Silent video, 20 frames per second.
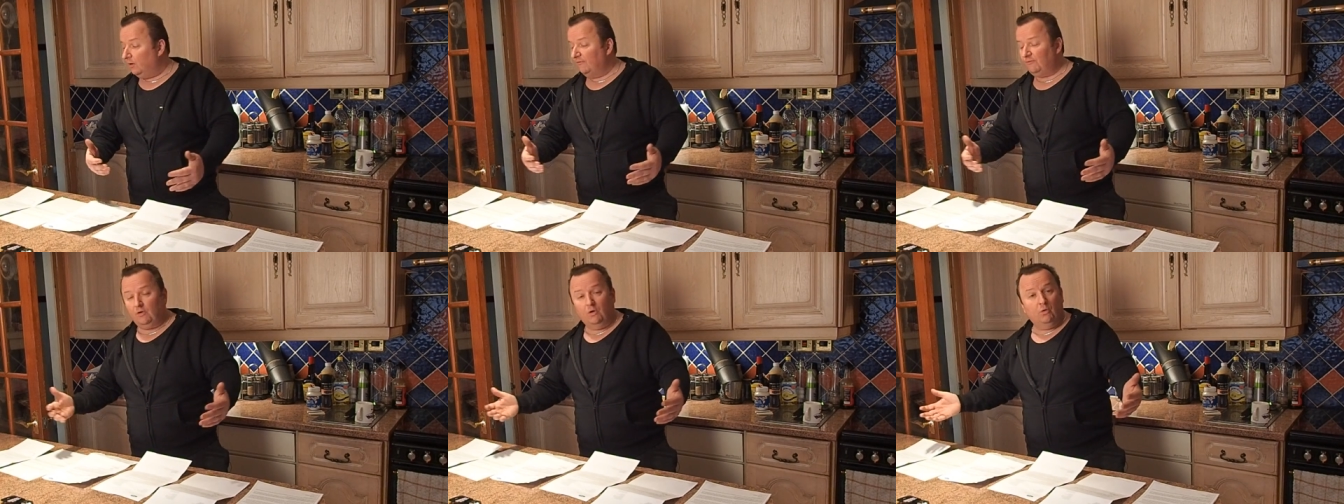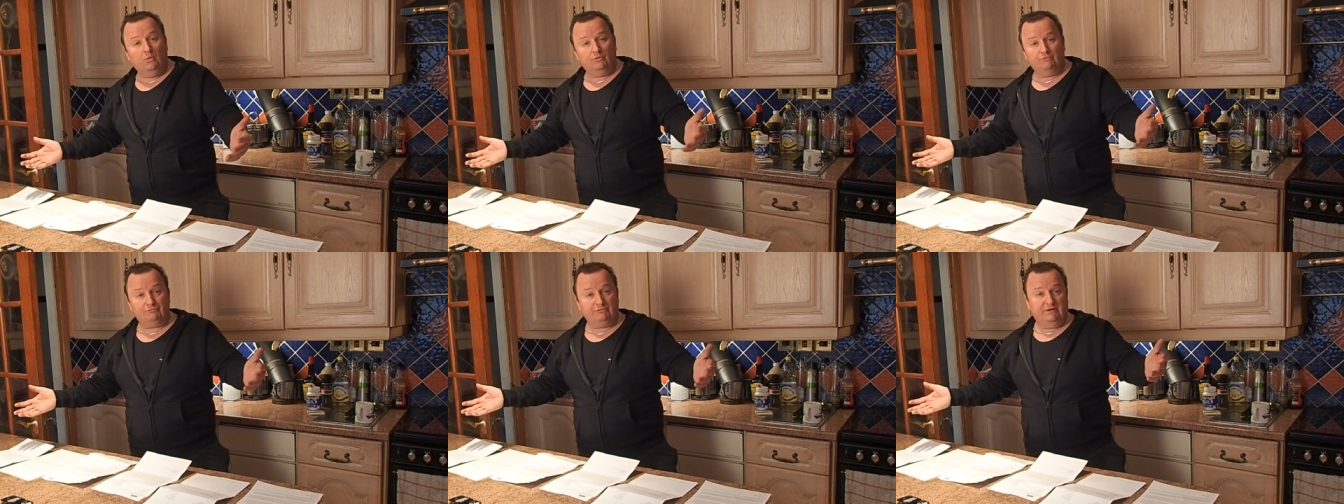I've got
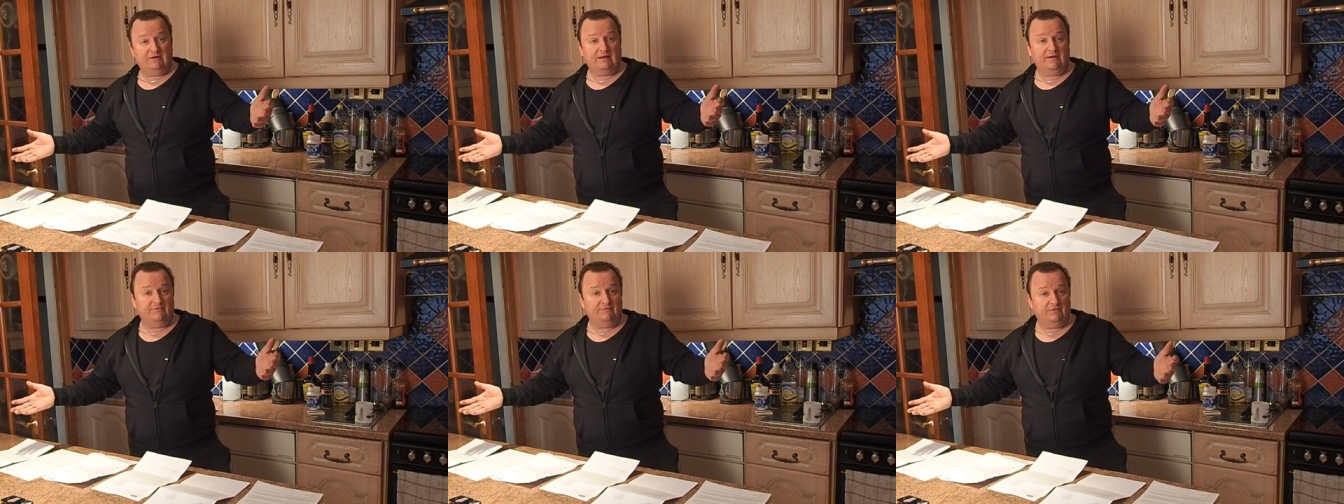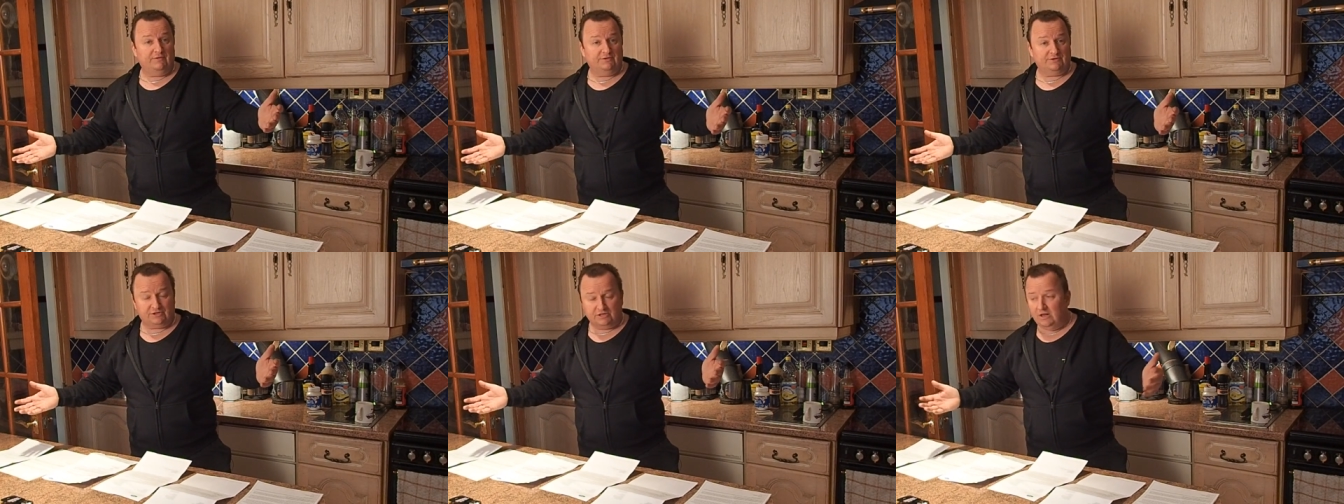all the written
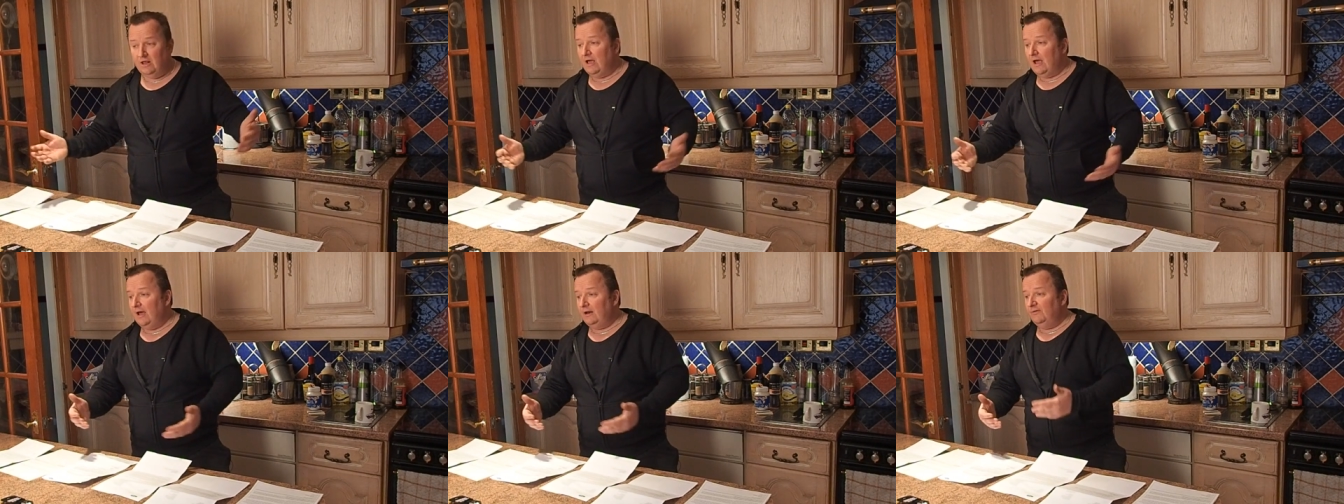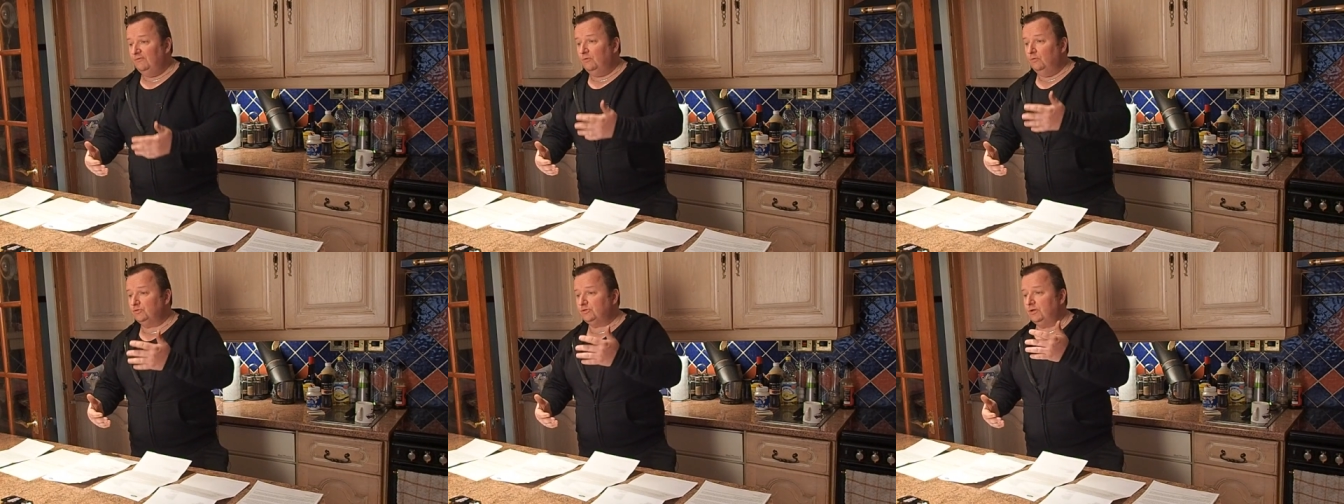evidence, and
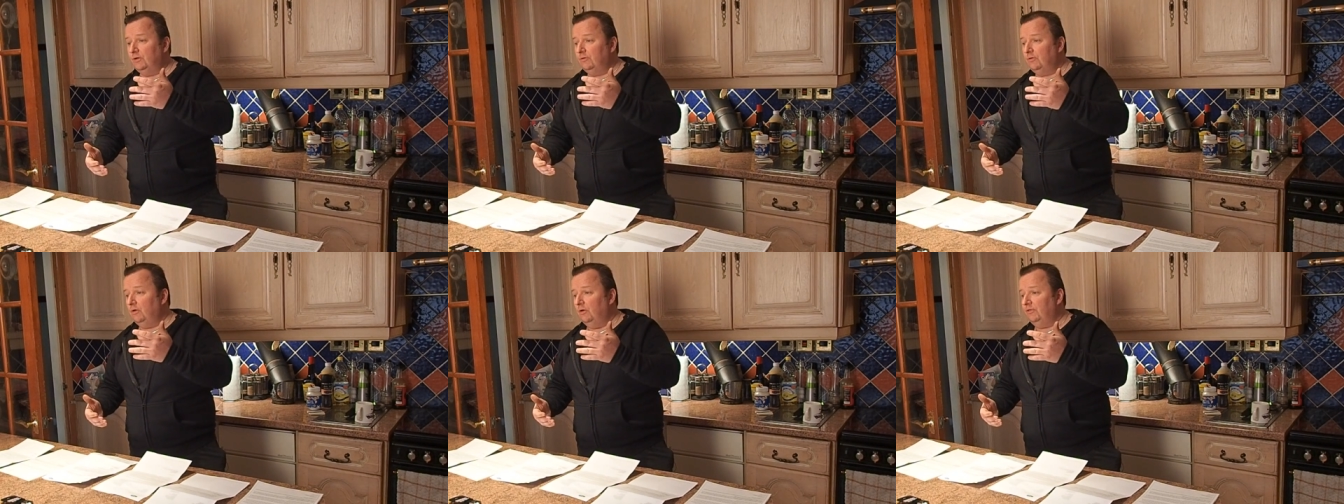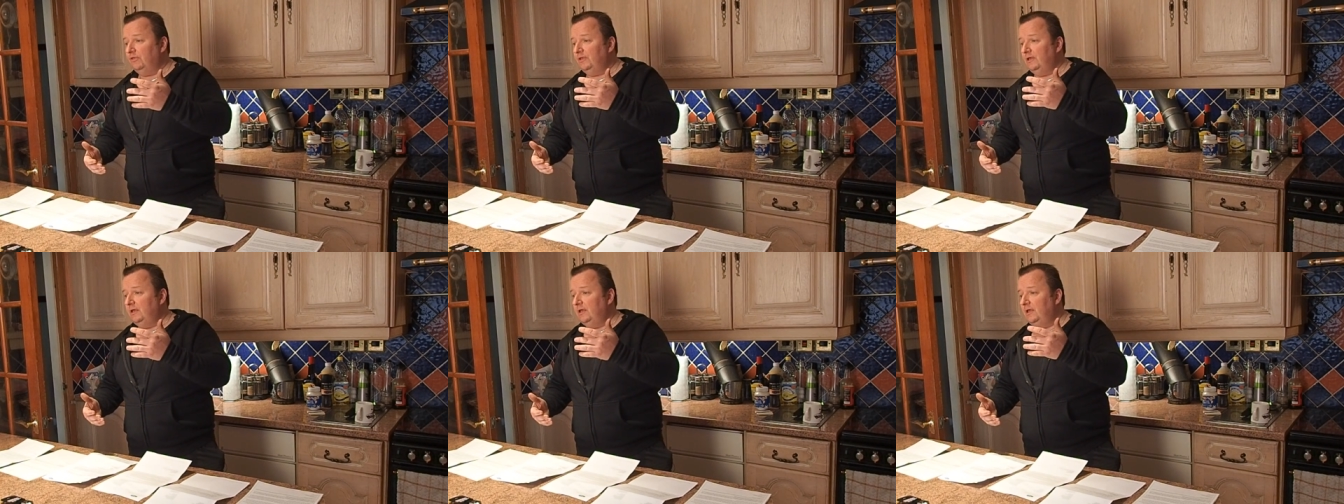I've also
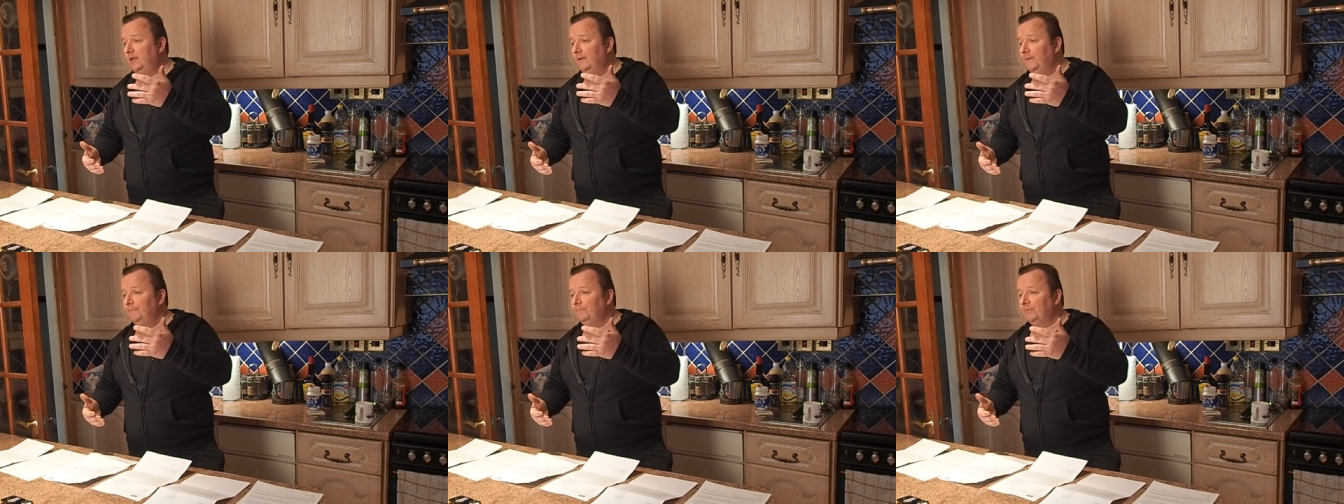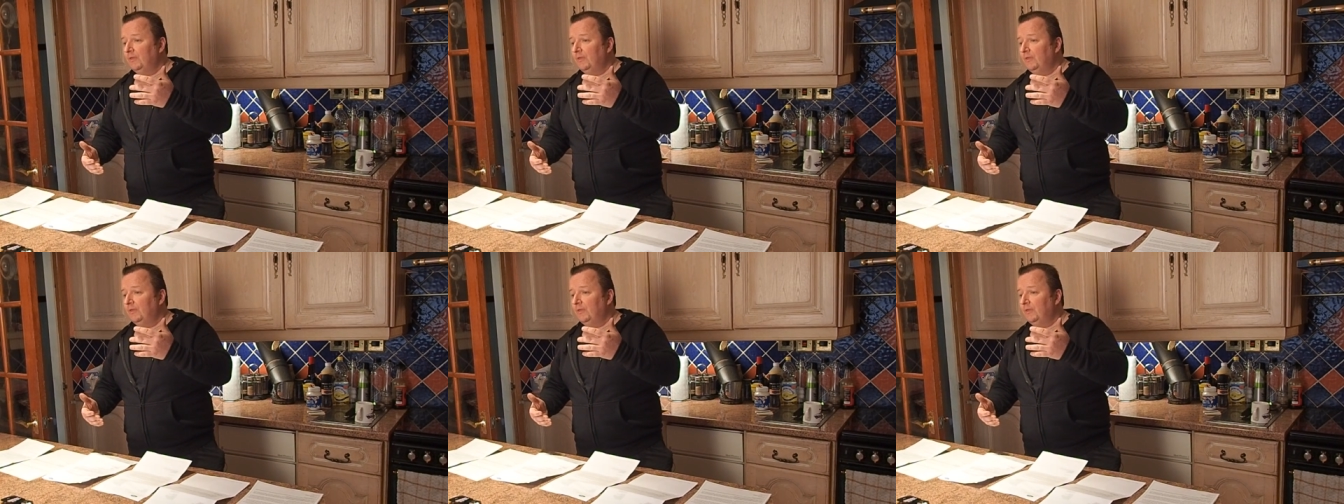got the